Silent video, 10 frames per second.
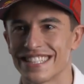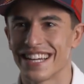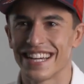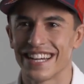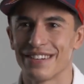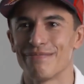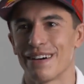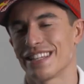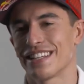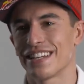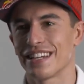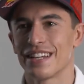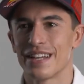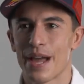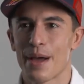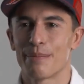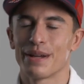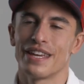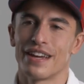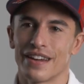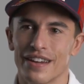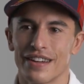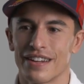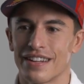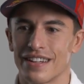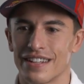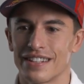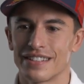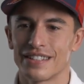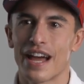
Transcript: Uh, but uh, but yeah, uh,